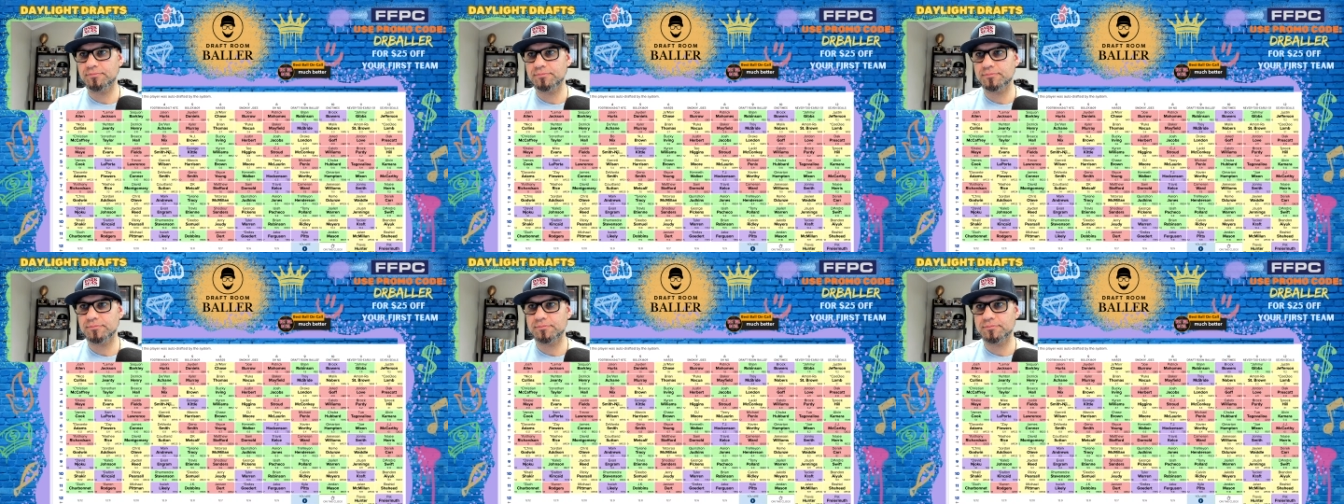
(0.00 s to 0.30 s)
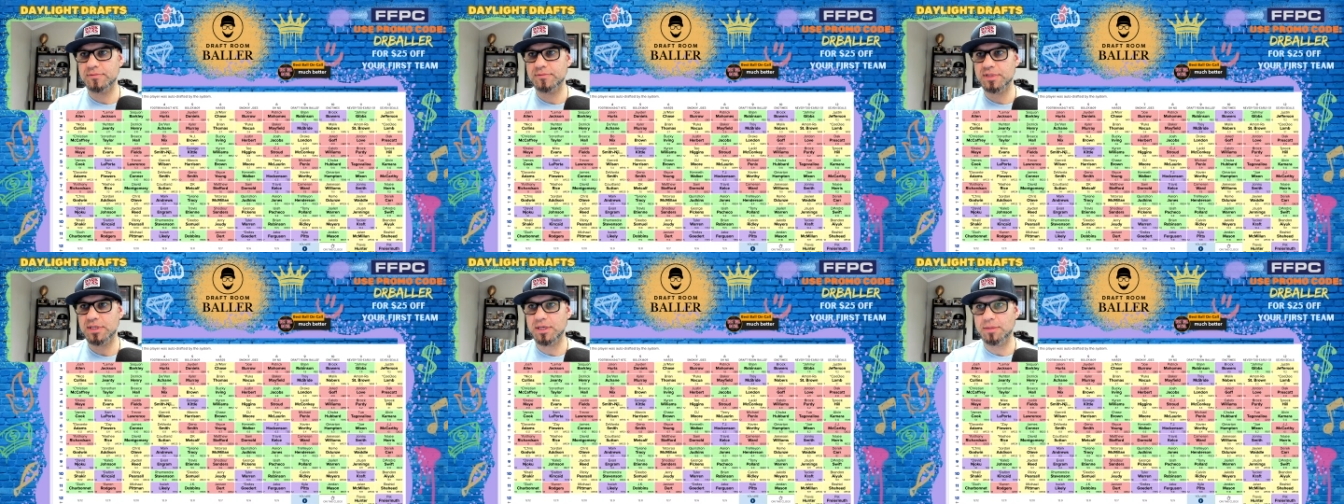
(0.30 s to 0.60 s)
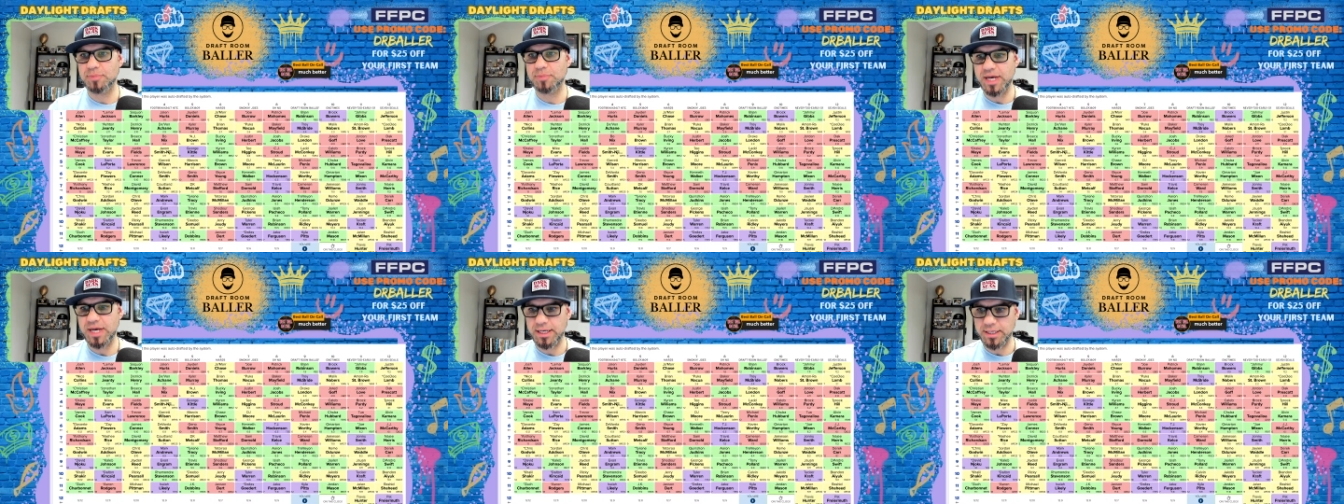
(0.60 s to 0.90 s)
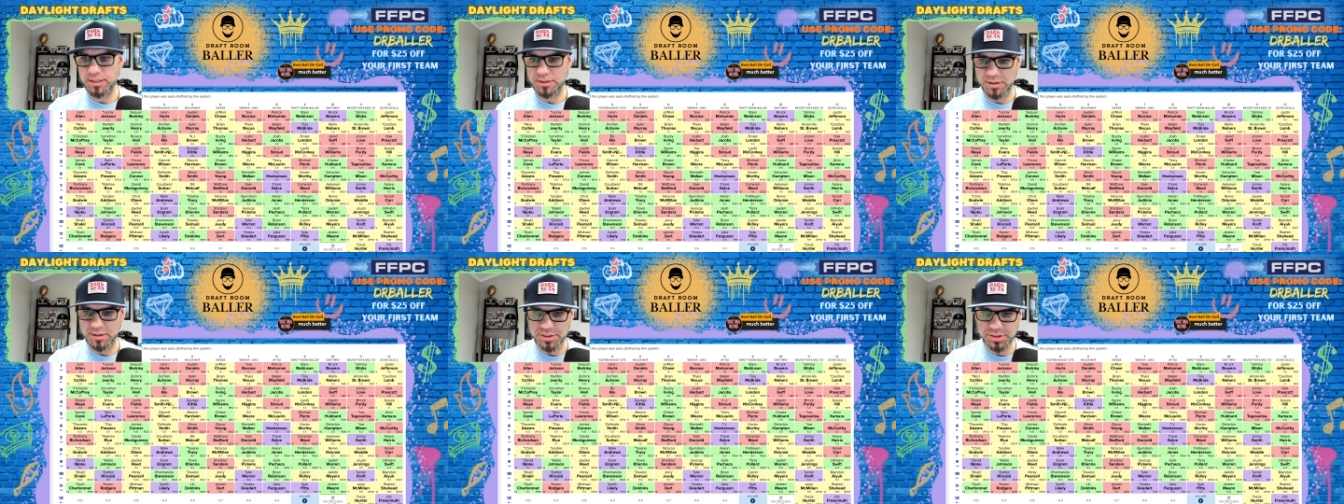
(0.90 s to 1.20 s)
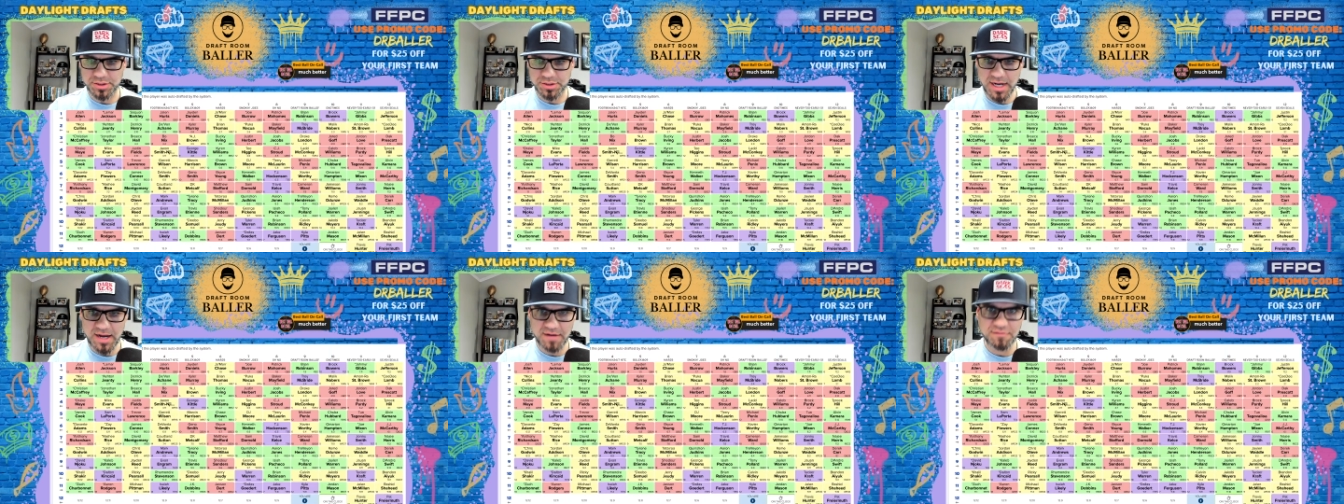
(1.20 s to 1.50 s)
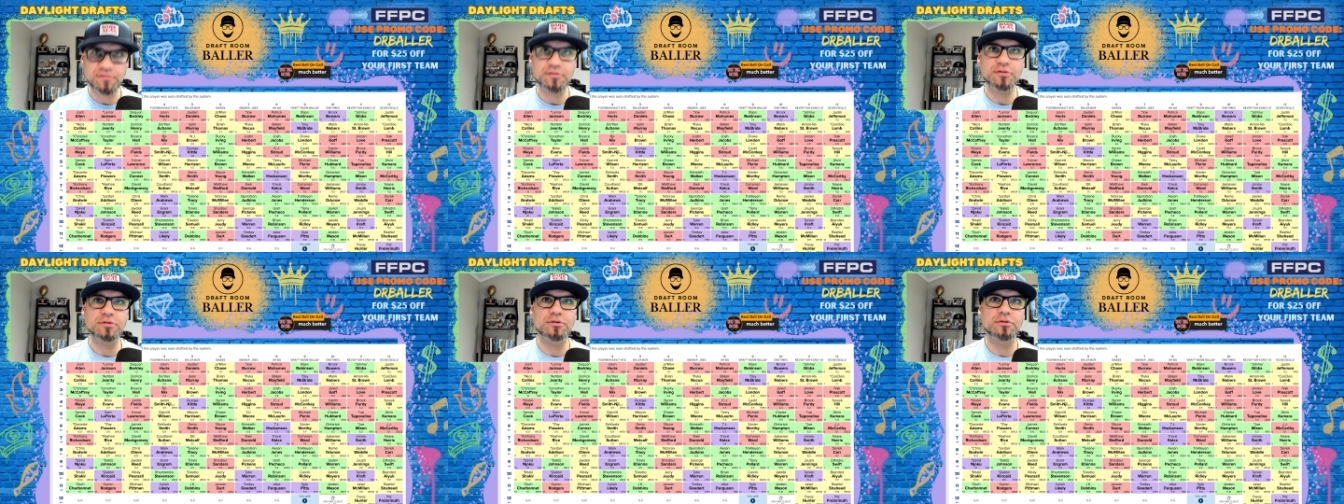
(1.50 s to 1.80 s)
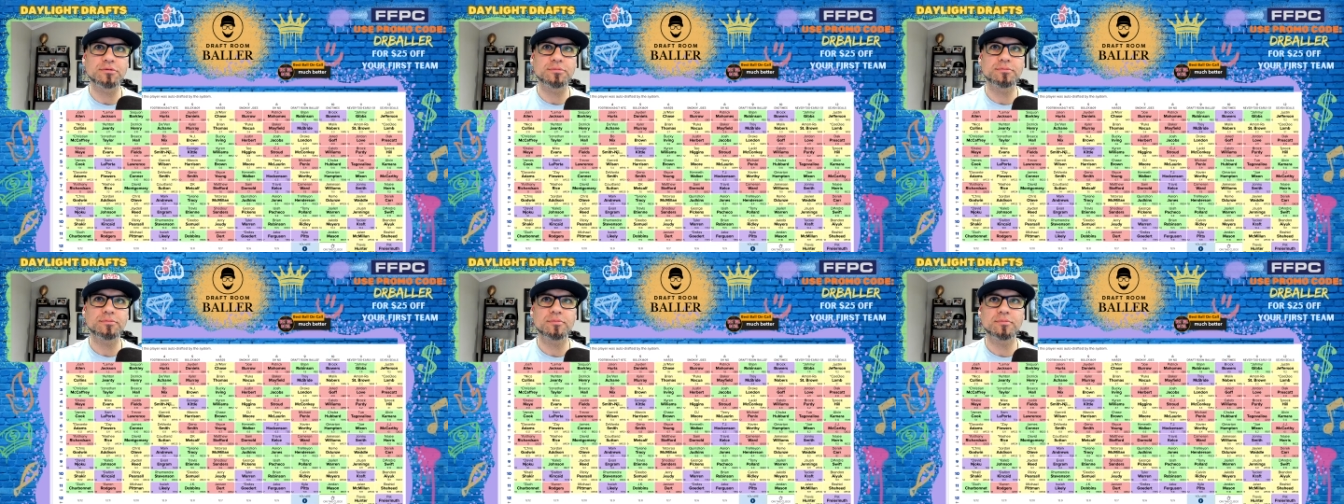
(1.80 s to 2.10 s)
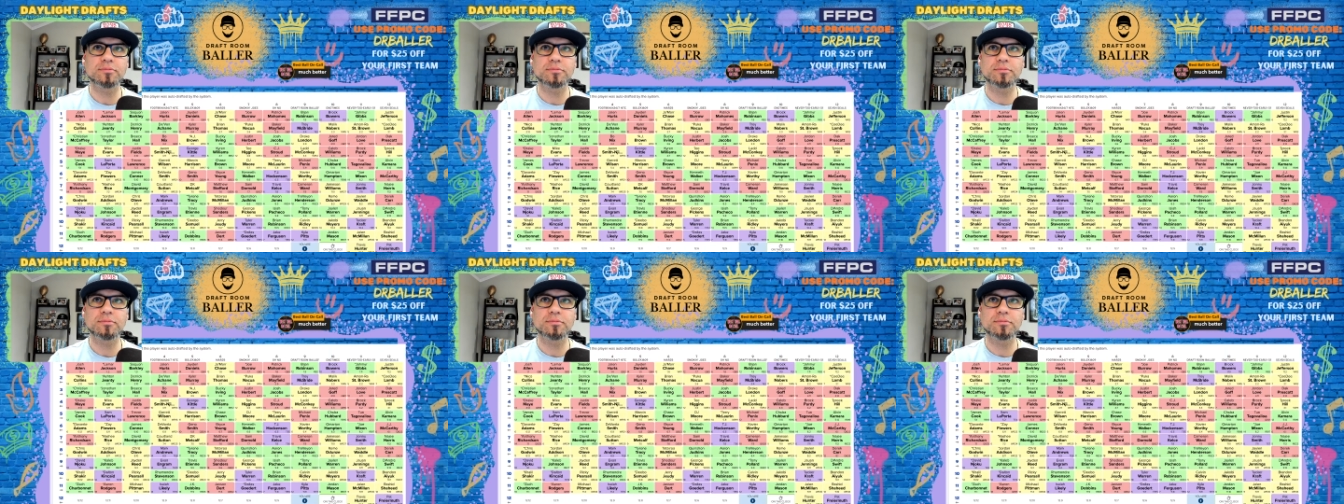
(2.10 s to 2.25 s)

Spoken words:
Let's get back in our draft room.